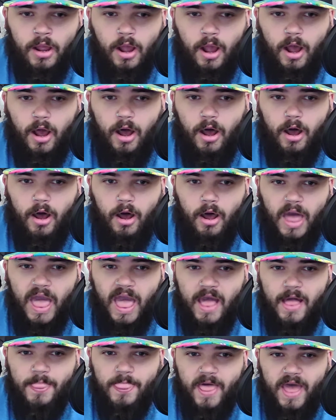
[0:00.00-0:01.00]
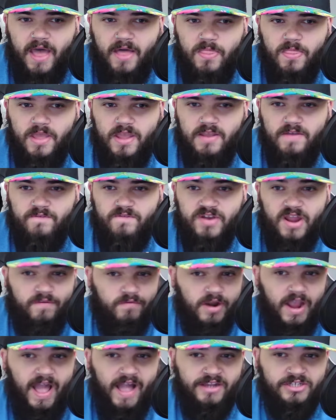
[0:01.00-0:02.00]
and that they've
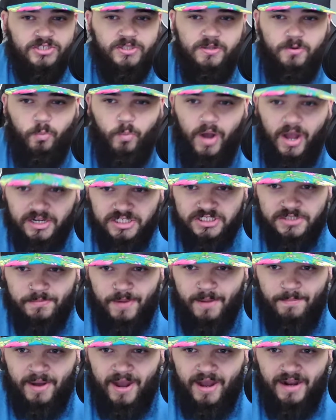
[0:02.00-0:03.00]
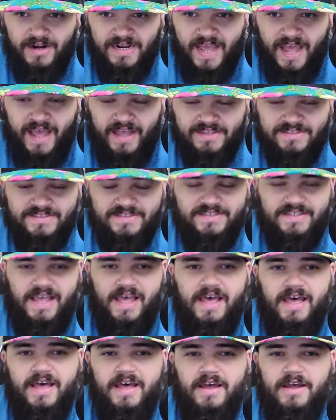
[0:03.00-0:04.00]
never actually watched my podcasts
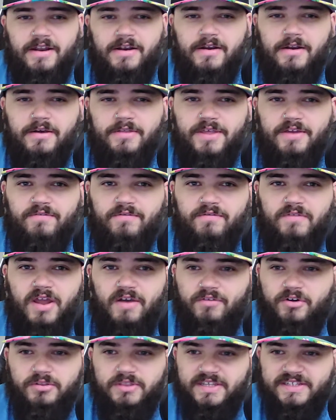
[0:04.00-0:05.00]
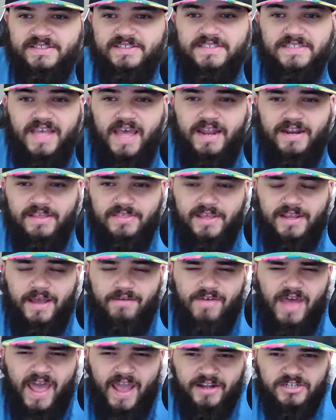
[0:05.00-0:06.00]
and they've never listened to anything
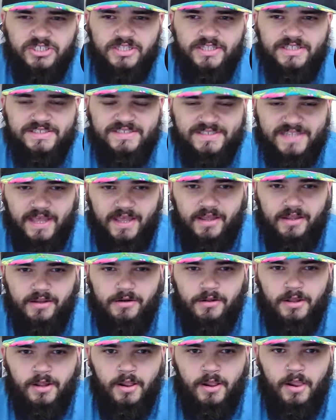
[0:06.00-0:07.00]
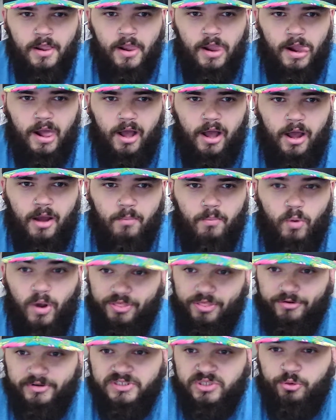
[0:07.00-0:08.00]
I've actually said,
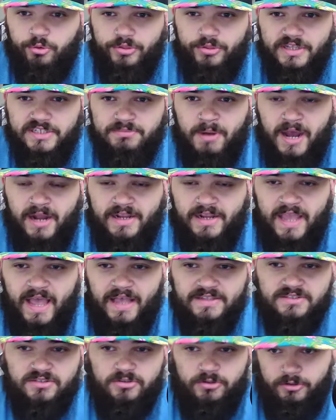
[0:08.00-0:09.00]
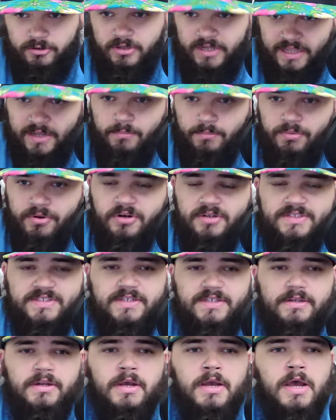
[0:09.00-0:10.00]
whether it's through these podcasts or in
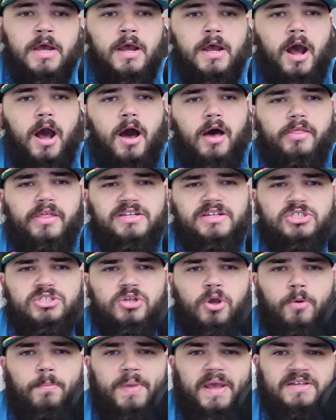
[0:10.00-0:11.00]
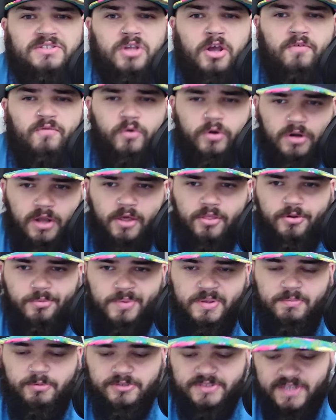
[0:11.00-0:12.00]
person. They just go based off what other
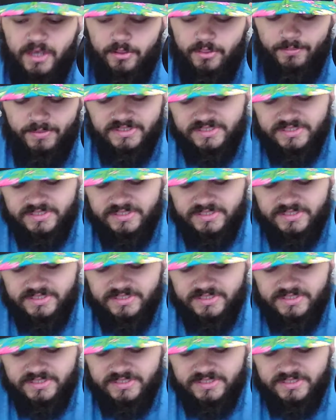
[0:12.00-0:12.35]
people tell them. And